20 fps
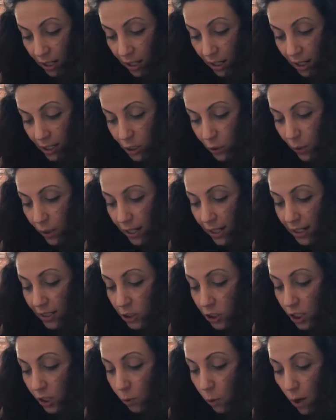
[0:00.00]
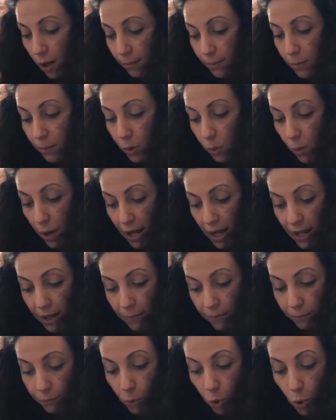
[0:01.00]
As quickly as she wiped them away,
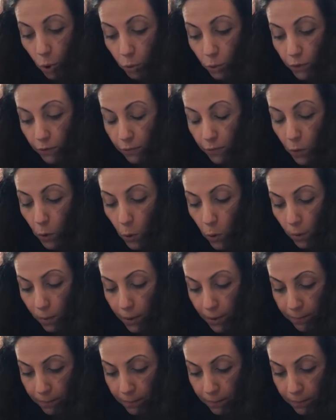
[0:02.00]
more would form.